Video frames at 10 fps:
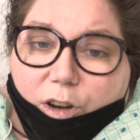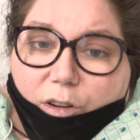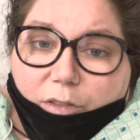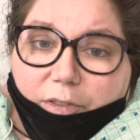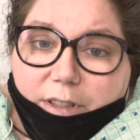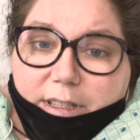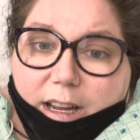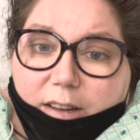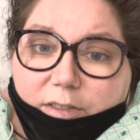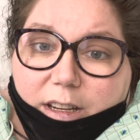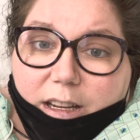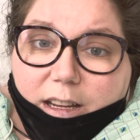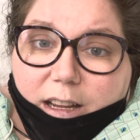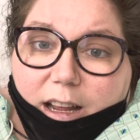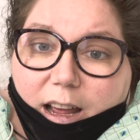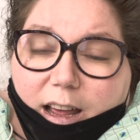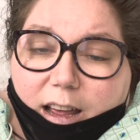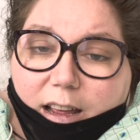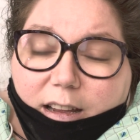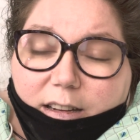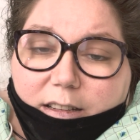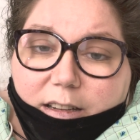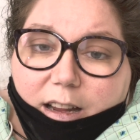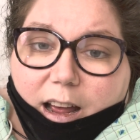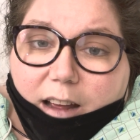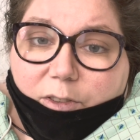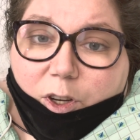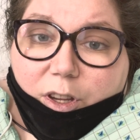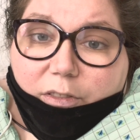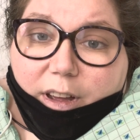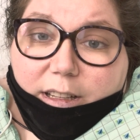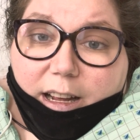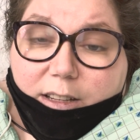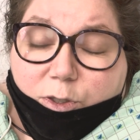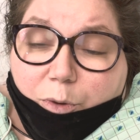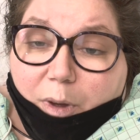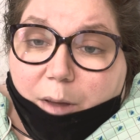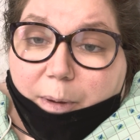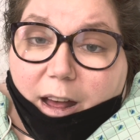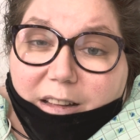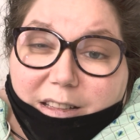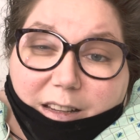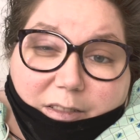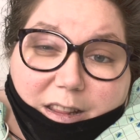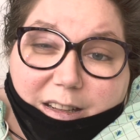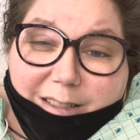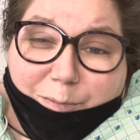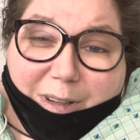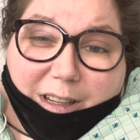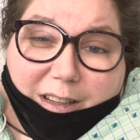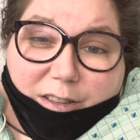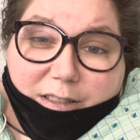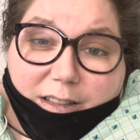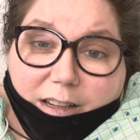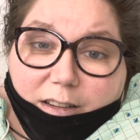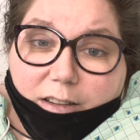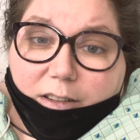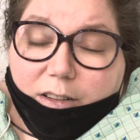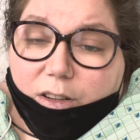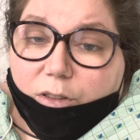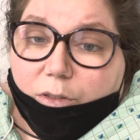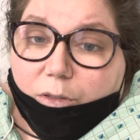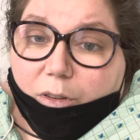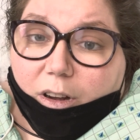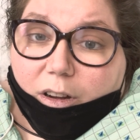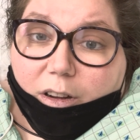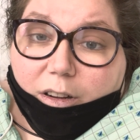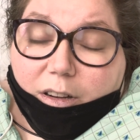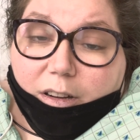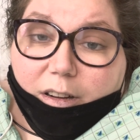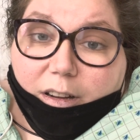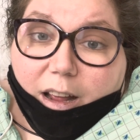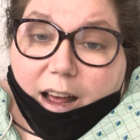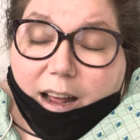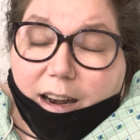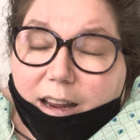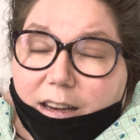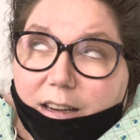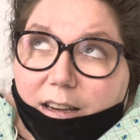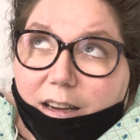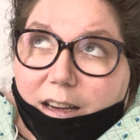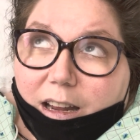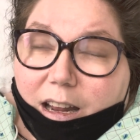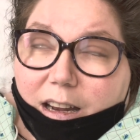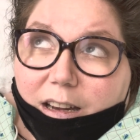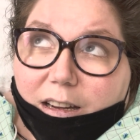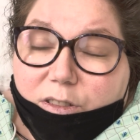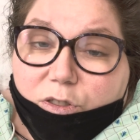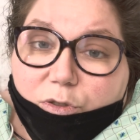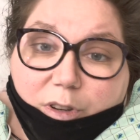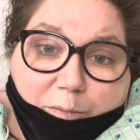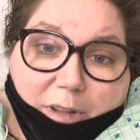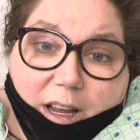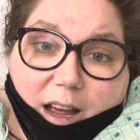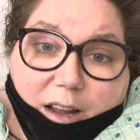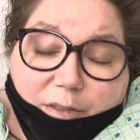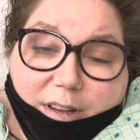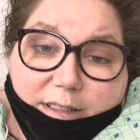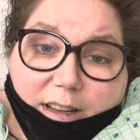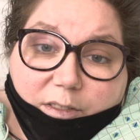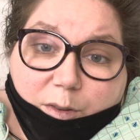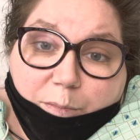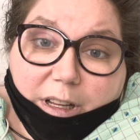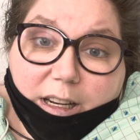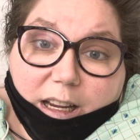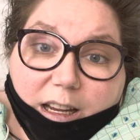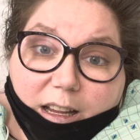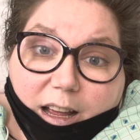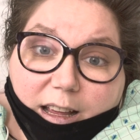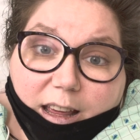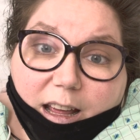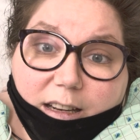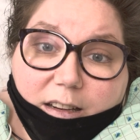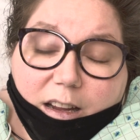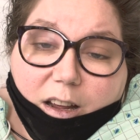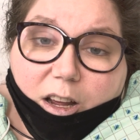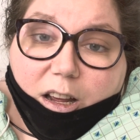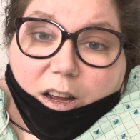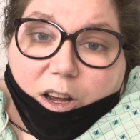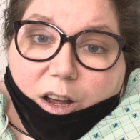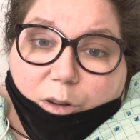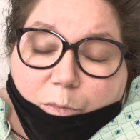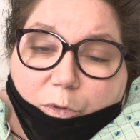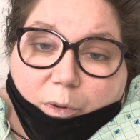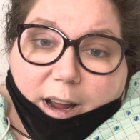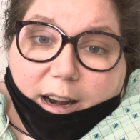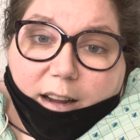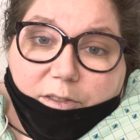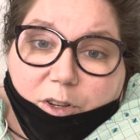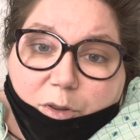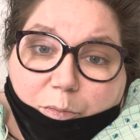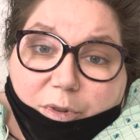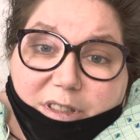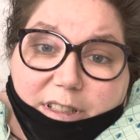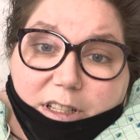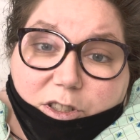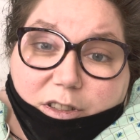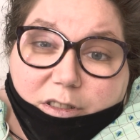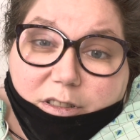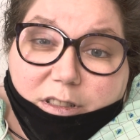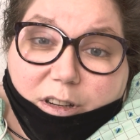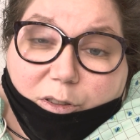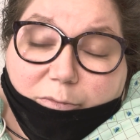for safety. And after you've had gastric bypass, even this many years later, you are at an extremely high risk of it bleeding again right after the procedure. So